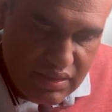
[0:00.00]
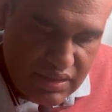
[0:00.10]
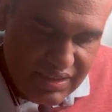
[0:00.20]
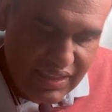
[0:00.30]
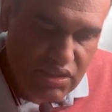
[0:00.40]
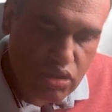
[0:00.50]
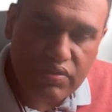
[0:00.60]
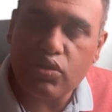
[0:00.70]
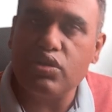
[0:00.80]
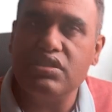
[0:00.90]
zest of
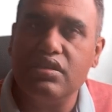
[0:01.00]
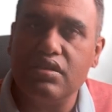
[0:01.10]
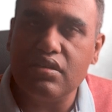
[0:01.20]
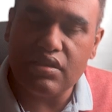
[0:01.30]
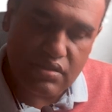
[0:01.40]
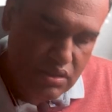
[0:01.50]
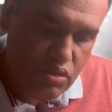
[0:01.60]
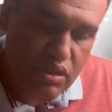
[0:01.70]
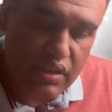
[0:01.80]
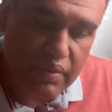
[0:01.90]
the question is this
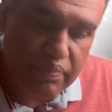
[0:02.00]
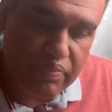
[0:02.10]
only.